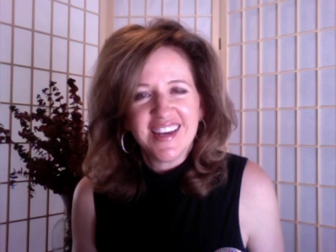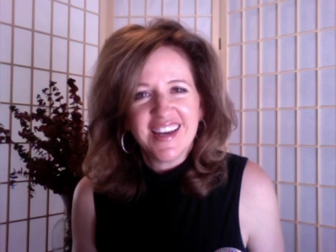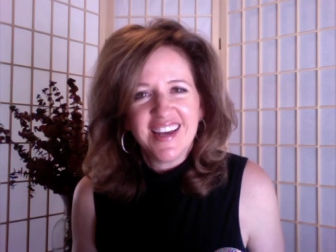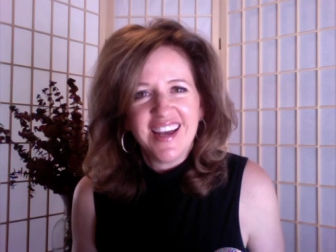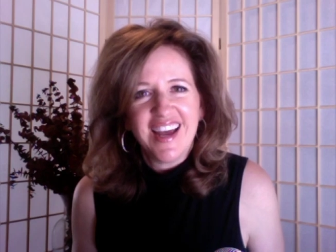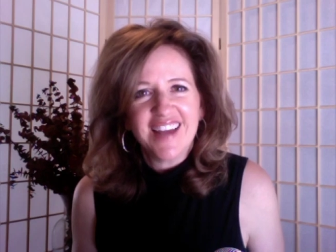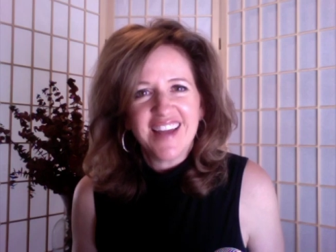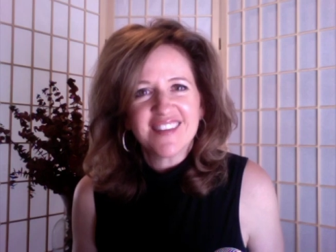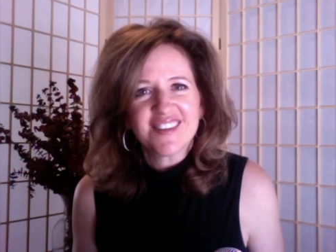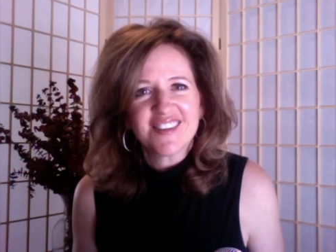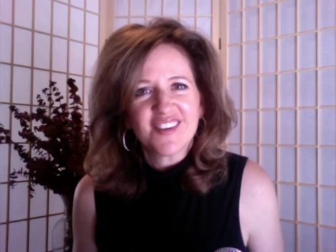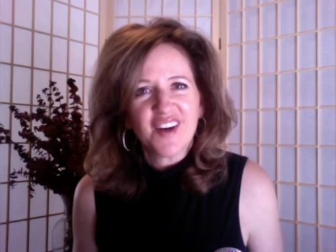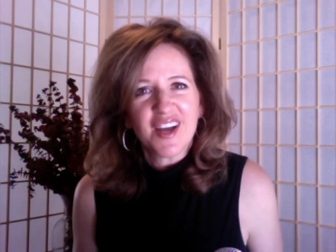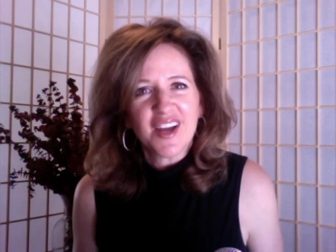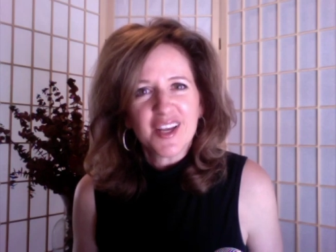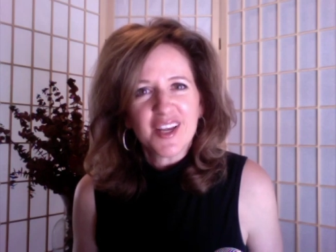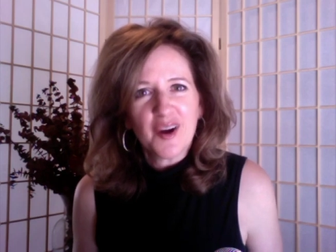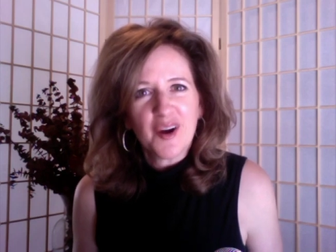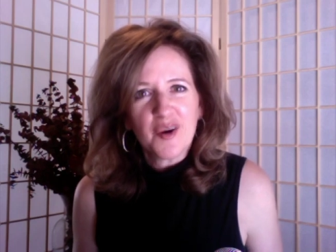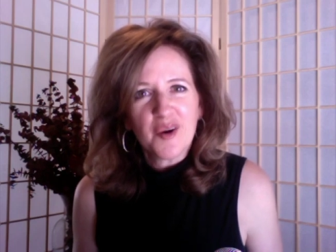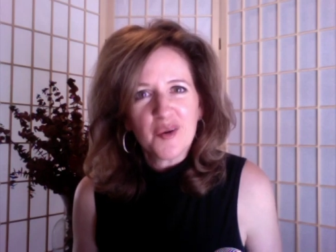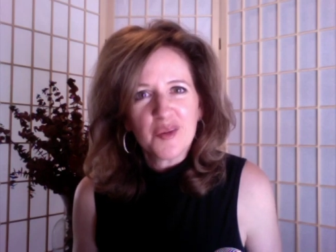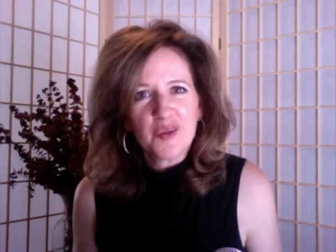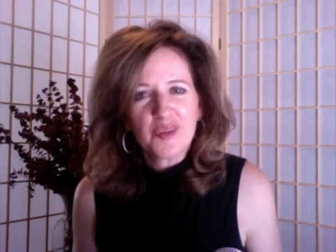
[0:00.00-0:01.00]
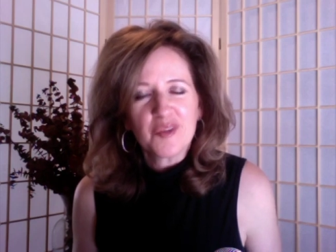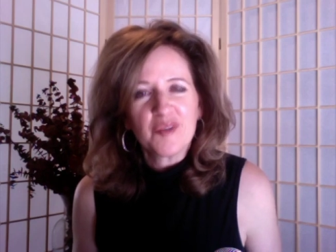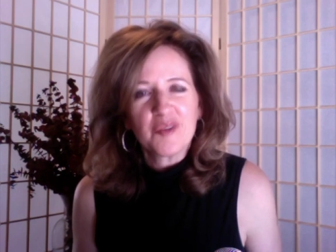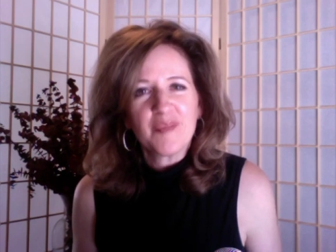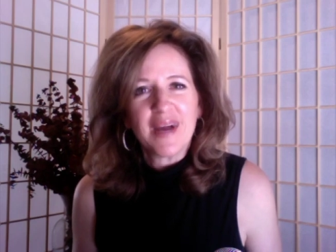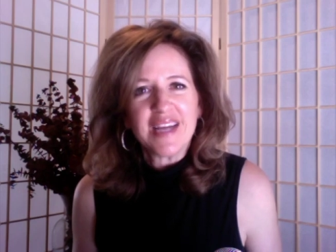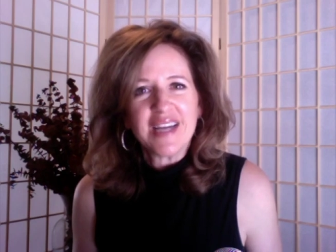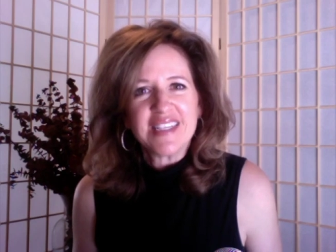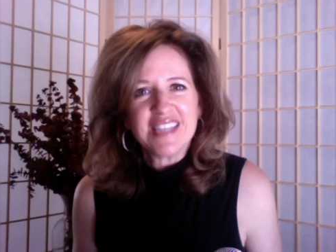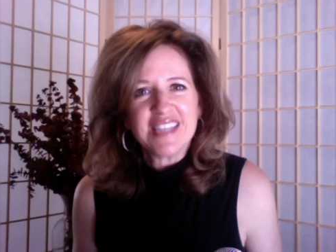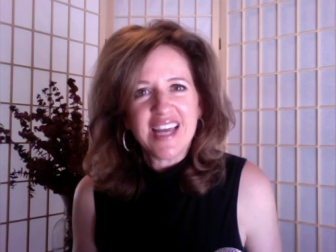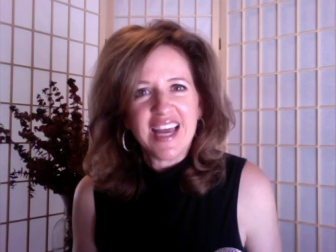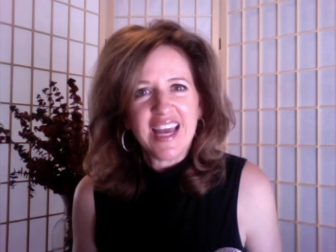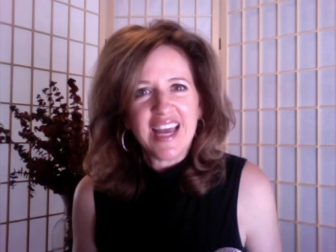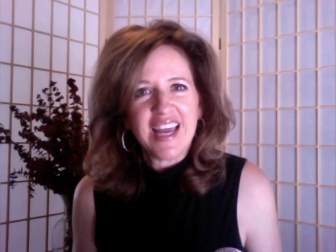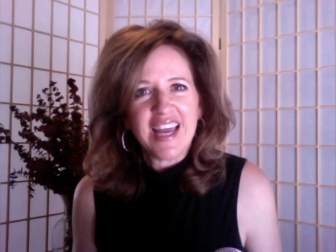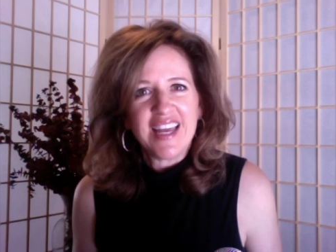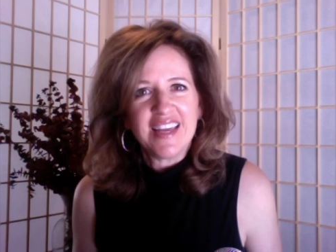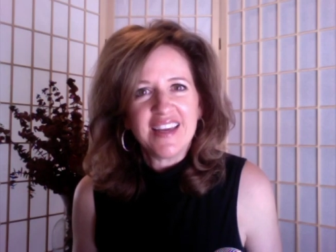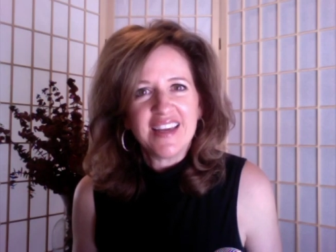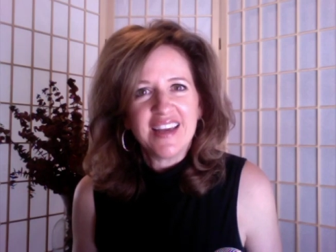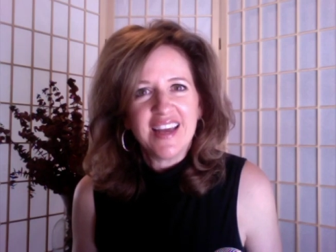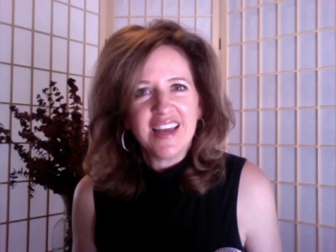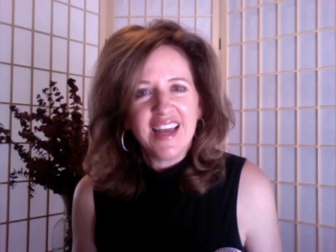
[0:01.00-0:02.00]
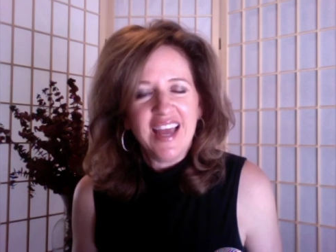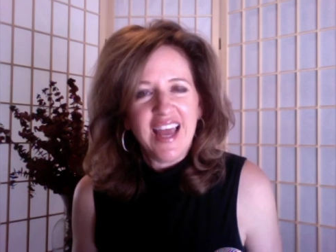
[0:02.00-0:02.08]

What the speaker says: And so I go through my day